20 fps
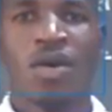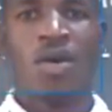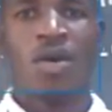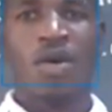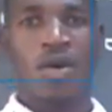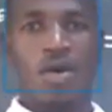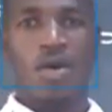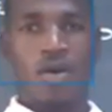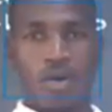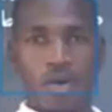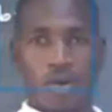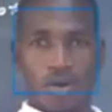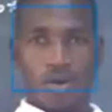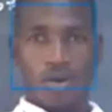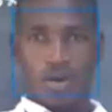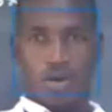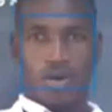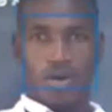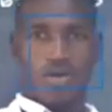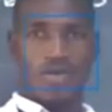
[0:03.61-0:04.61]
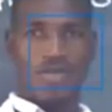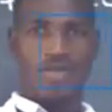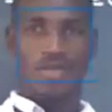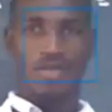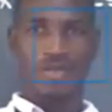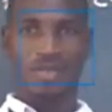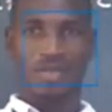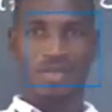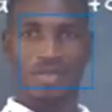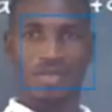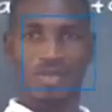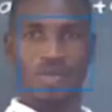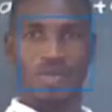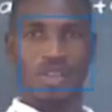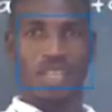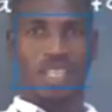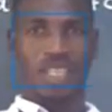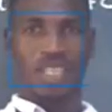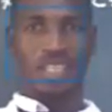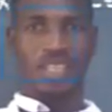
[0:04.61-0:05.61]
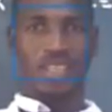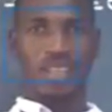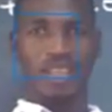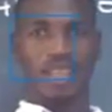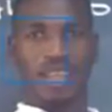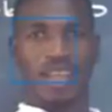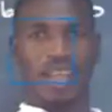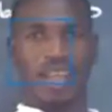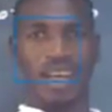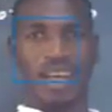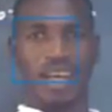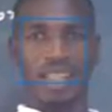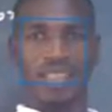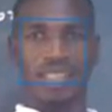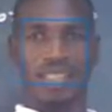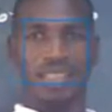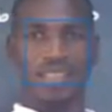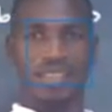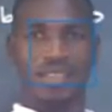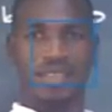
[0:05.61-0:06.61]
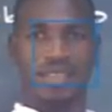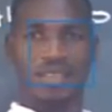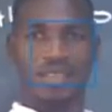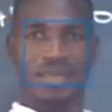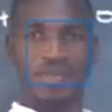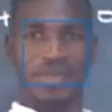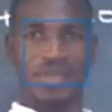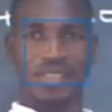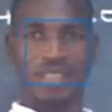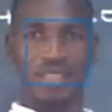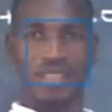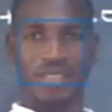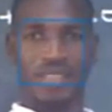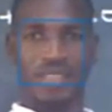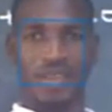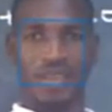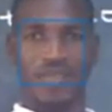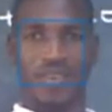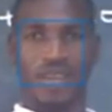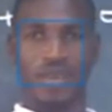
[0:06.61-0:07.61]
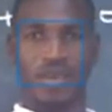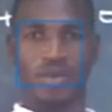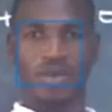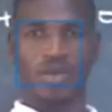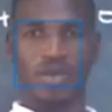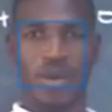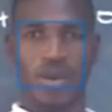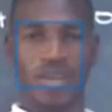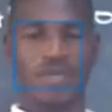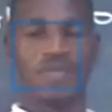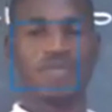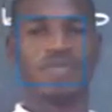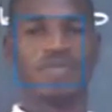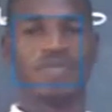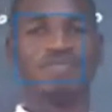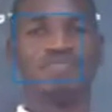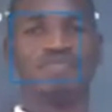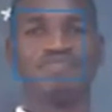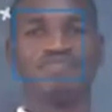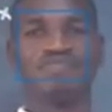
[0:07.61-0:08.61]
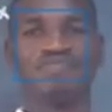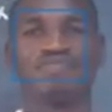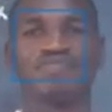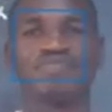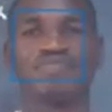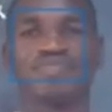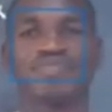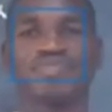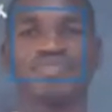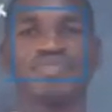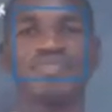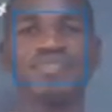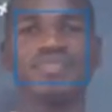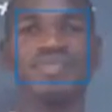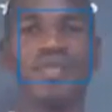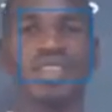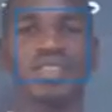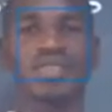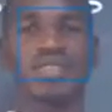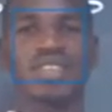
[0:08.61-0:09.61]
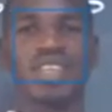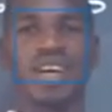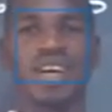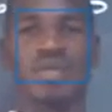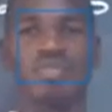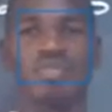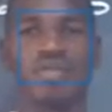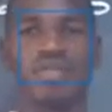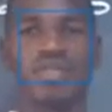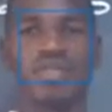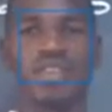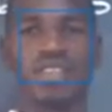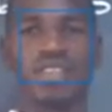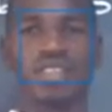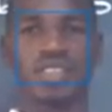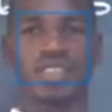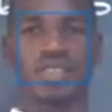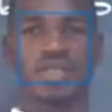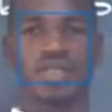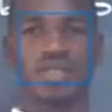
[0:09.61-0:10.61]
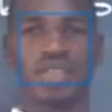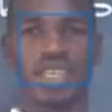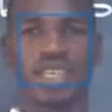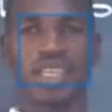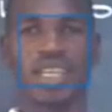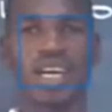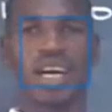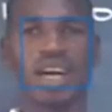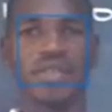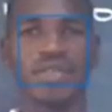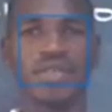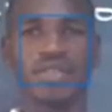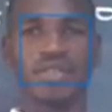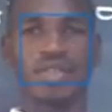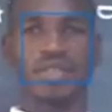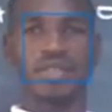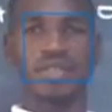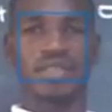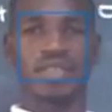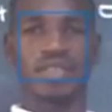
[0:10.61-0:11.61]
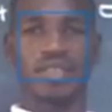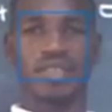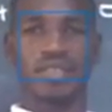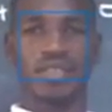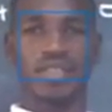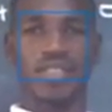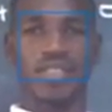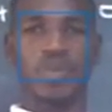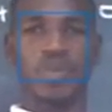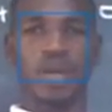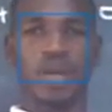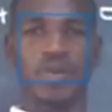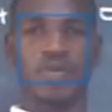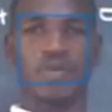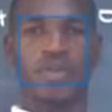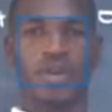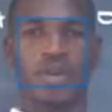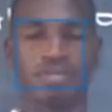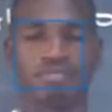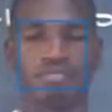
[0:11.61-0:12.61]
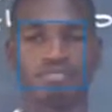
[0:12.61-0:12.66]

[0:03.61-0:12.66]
Oh, good morning, class. Hope it is a very good one. Today I'm privileged to again have you on this platform.